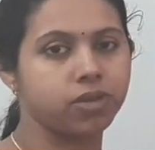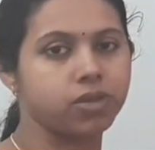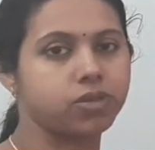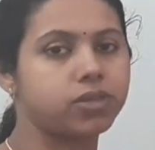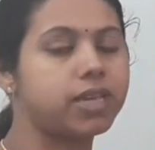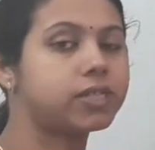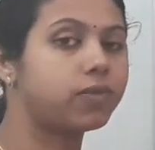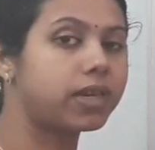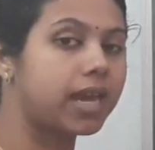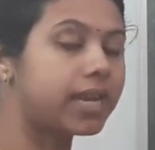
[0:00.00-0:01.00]
So thus
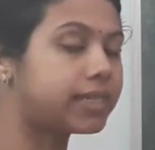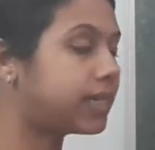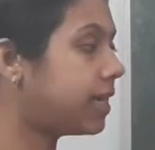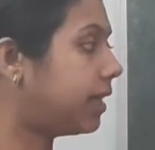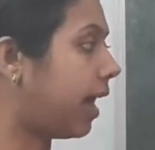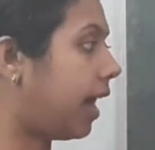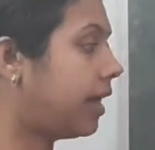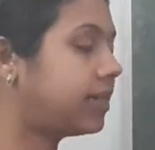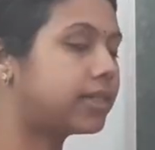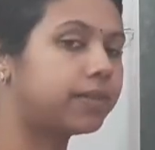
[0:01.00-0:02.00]
we can see
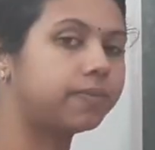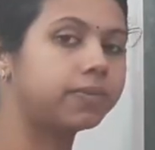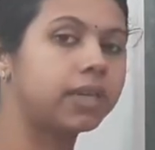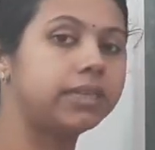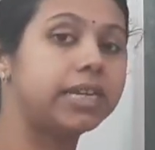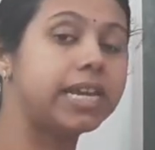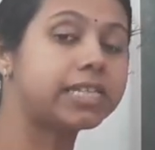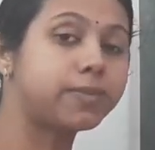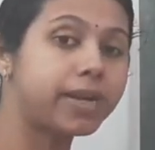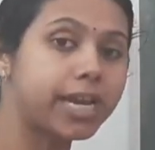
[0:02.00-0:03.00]
that the
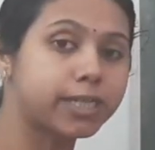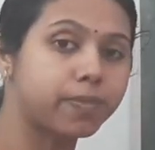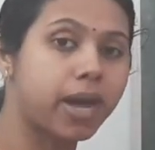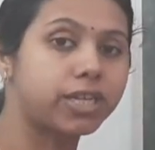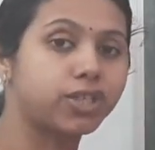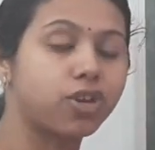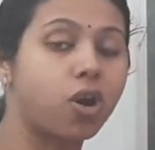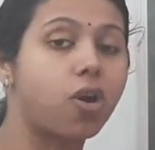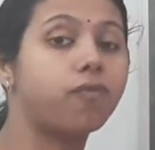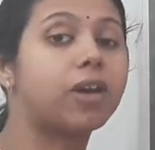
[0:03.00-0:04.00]
decimal expansion
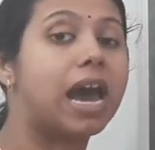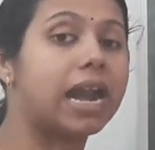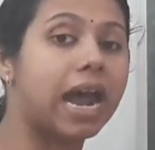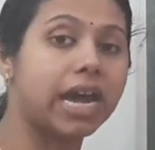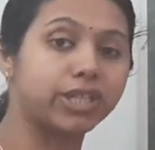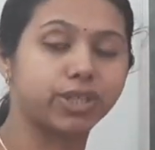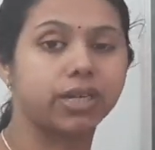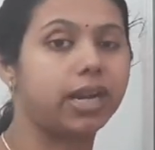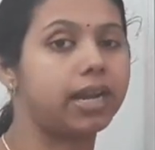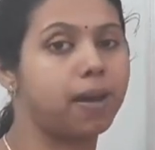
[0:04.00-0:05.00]
of
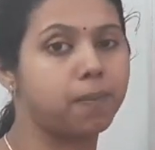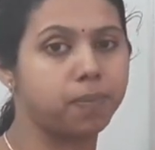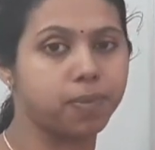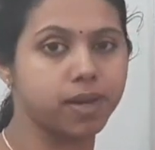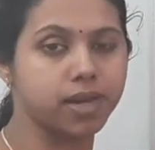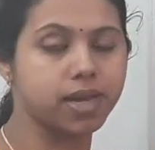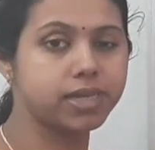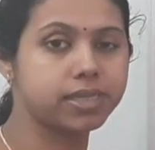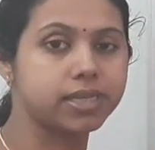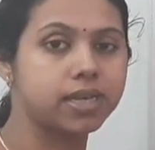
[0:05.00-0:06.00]
rational
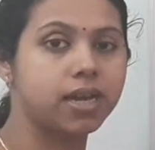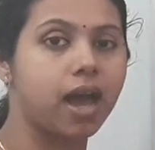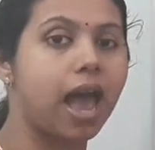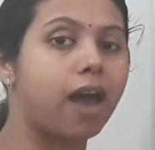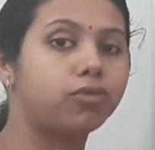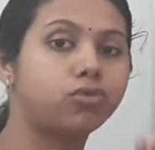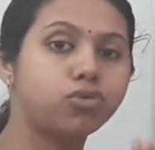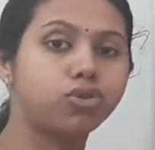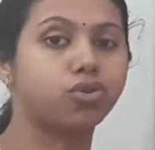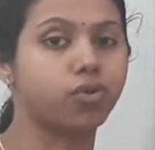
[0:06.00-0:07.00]
numbers have
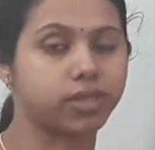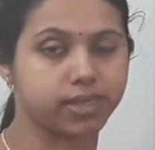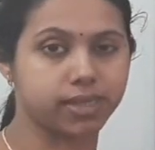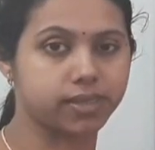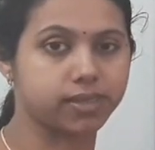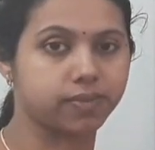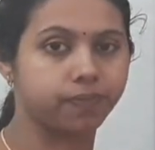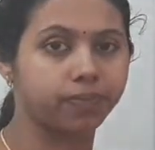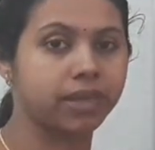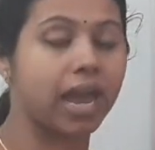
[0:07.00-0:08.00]
two choices.
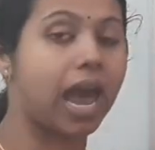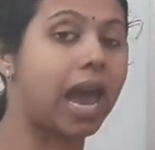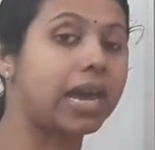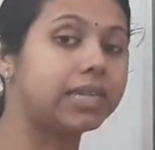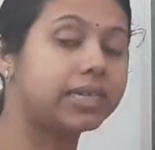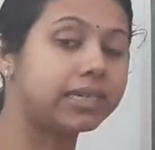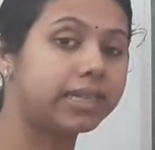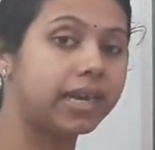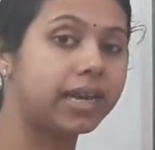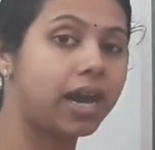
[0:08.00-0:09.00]
Either
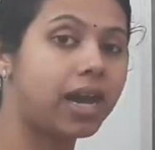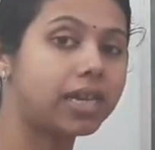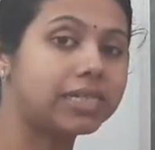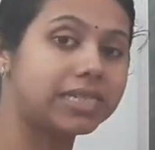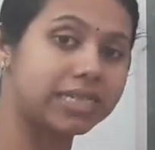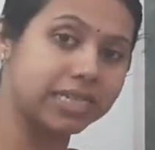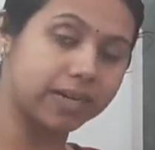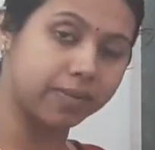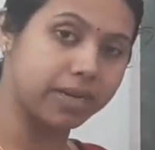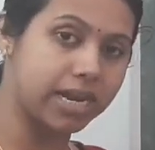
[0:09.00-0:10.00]
they are
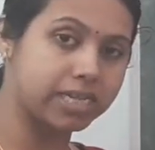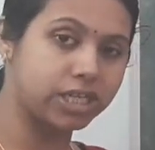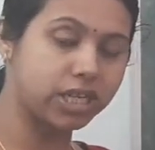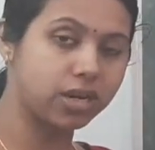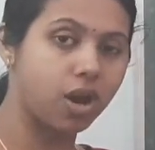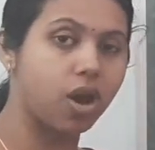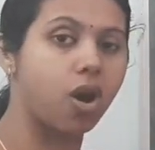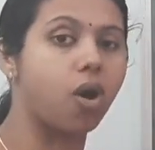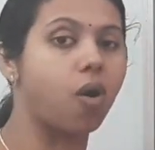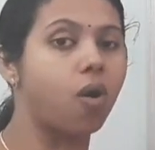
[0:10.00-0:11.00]
terminating
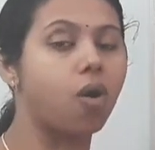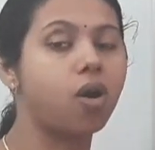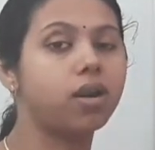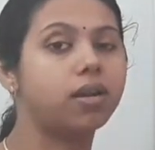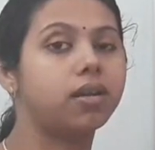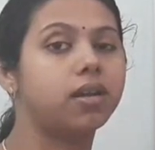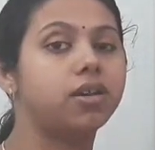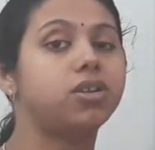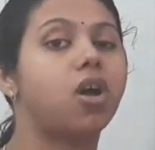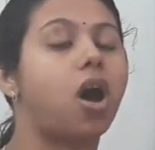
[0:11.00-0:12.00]
or
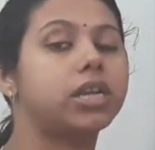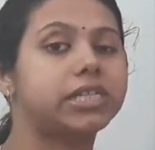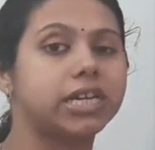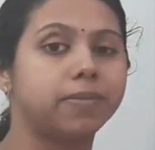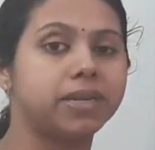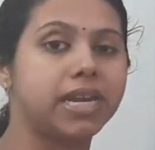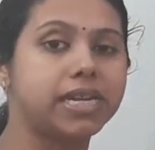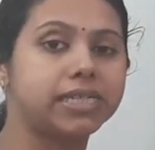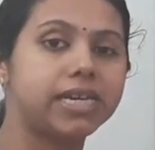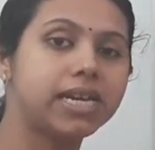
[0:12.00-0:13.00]

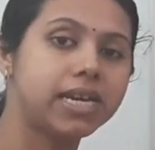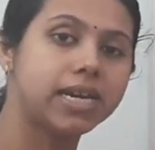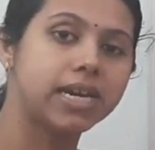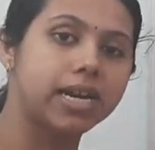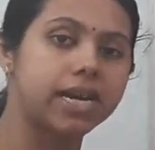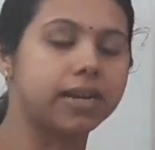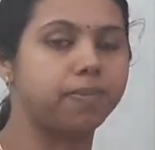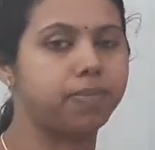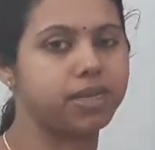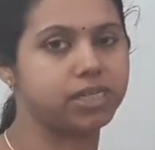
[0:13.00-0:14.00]
non-terminating
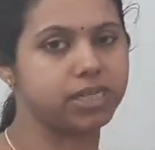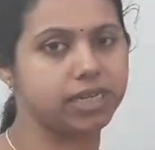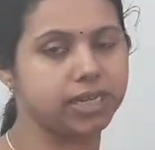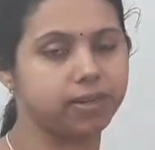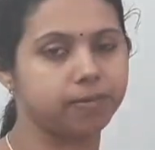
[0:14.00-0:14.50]
repeating.